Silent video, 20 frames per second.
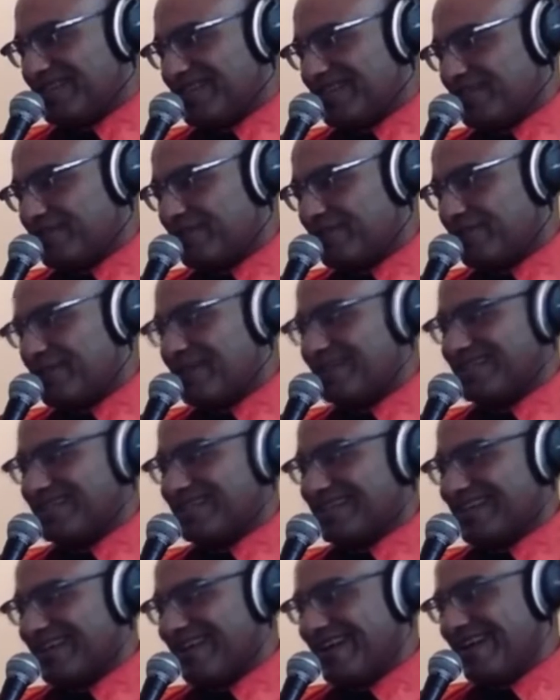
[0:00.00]
hands
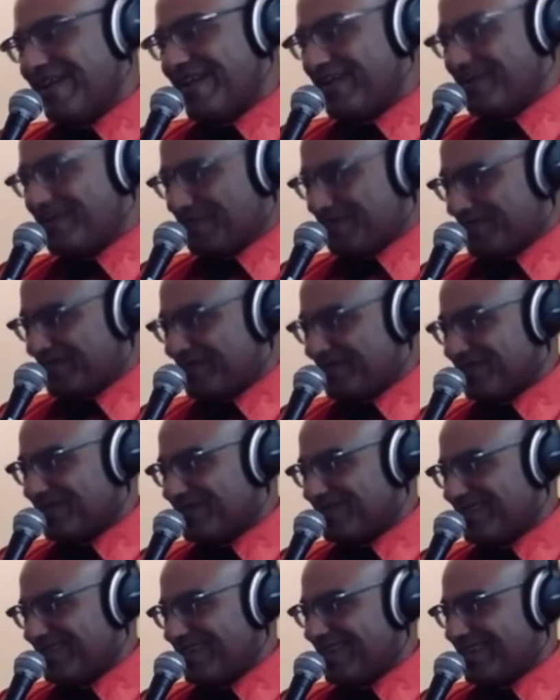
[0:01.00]
frantically, but still
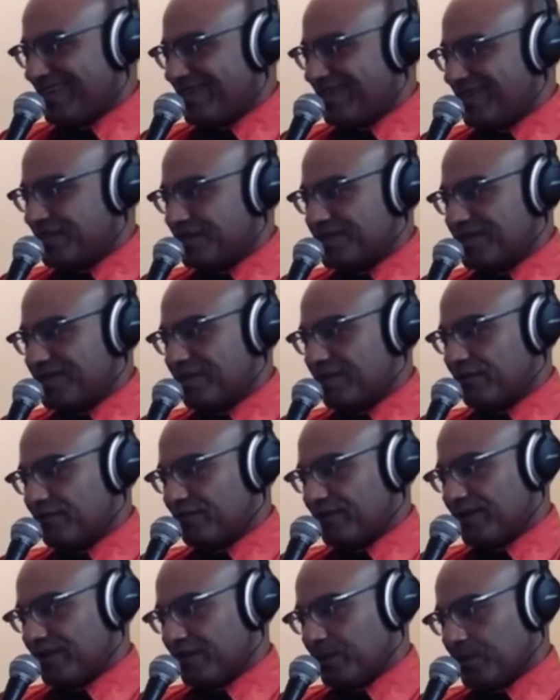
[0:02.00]
taking care to stay out of
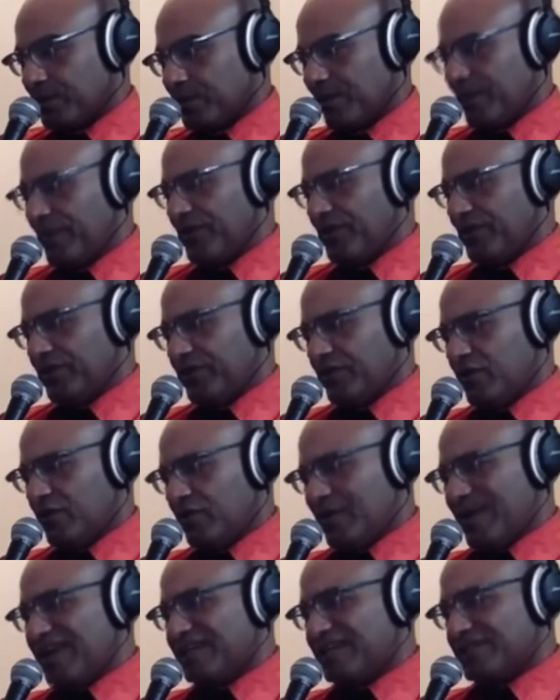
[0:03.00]
range. "No
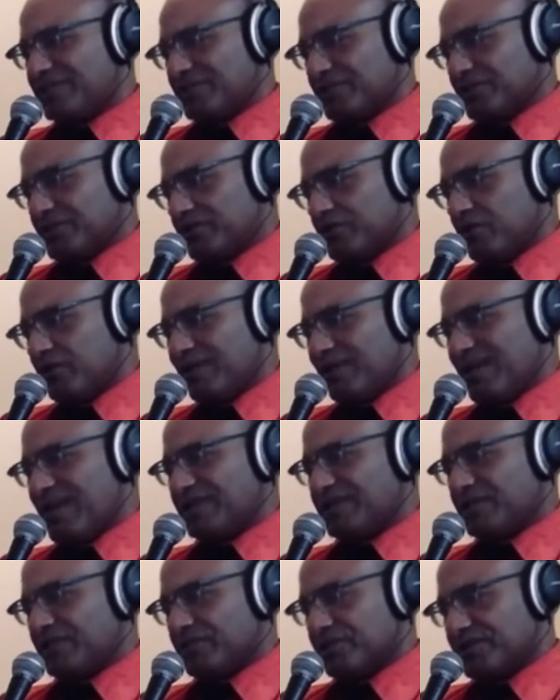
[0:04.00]
blasters! No
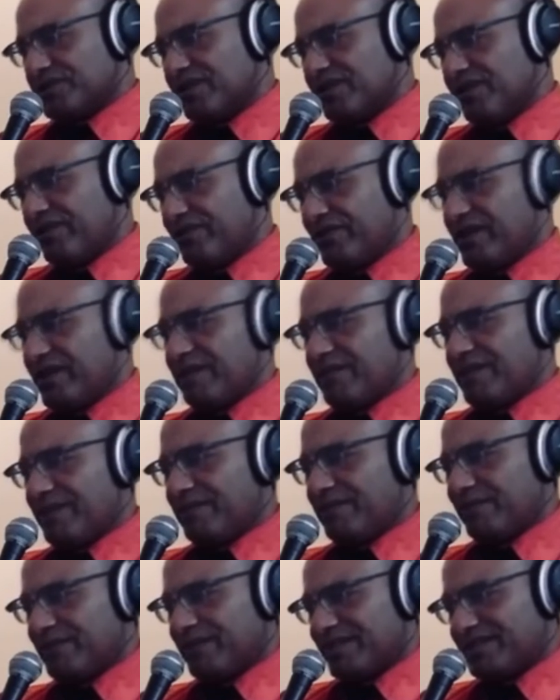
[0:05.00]
blasters! Not in my
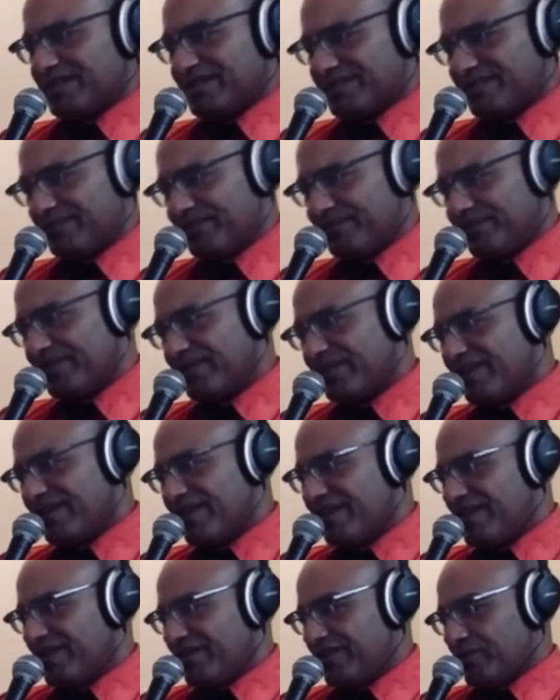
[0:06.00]
place!"
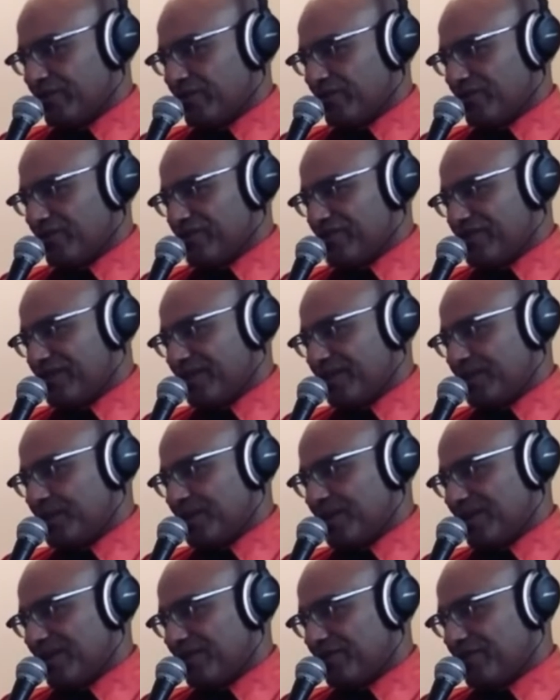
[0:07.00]
The rodent thing
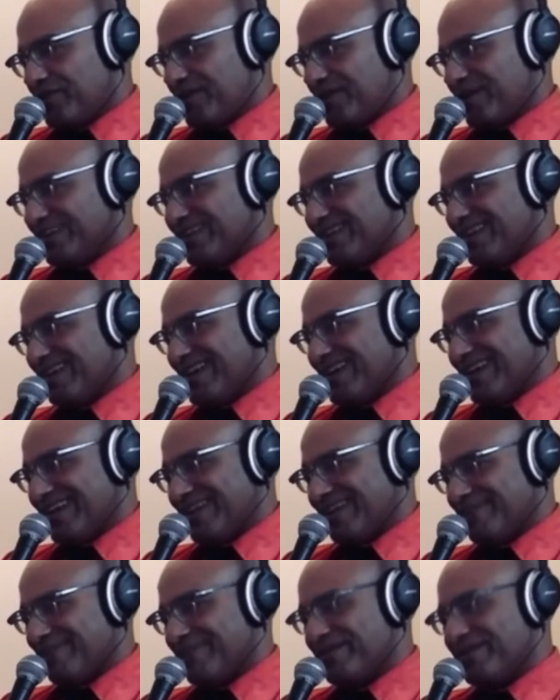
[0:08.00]
chattered threateningly at
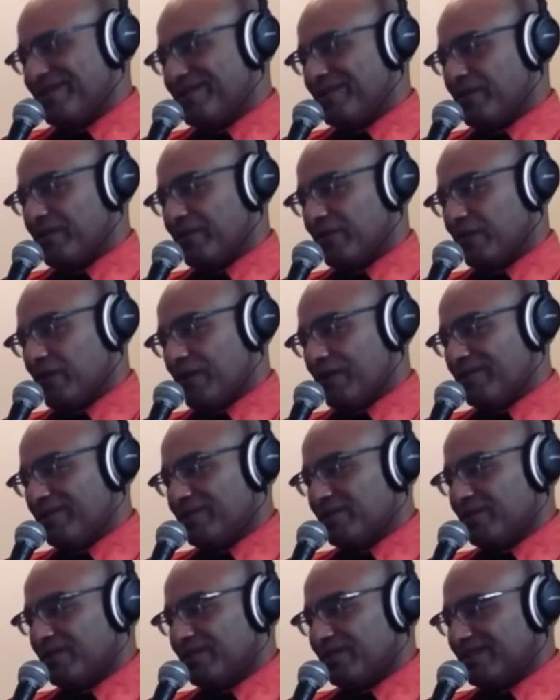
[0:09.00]
him, while the
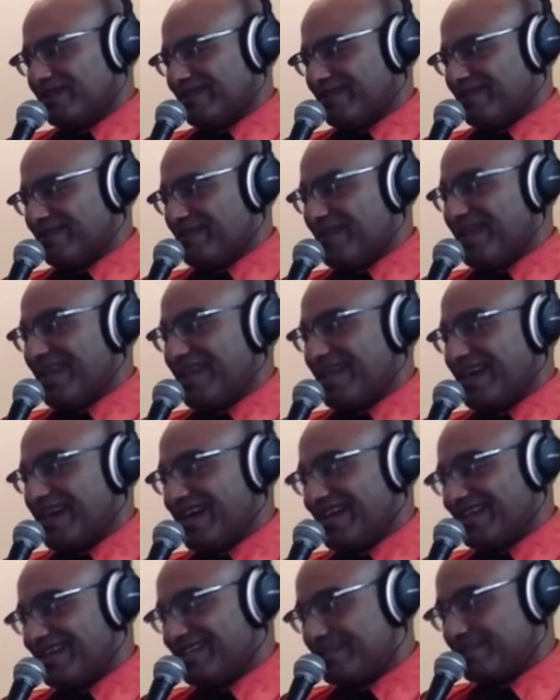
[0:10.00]
weapon-wielding,
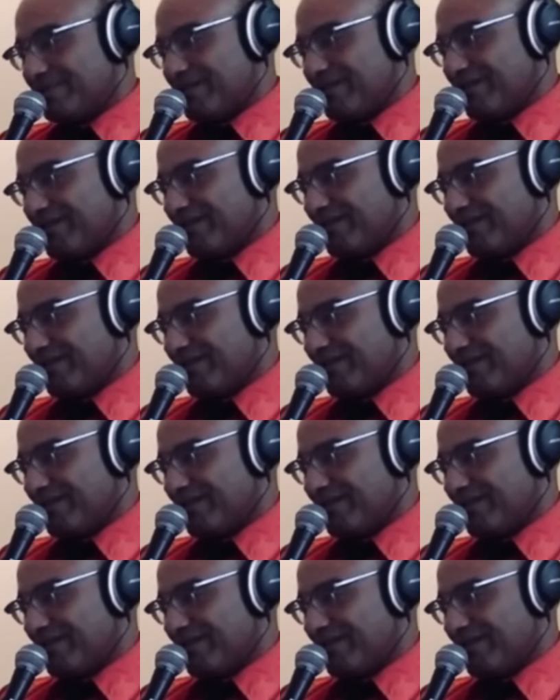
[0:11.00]
many-eyed, spared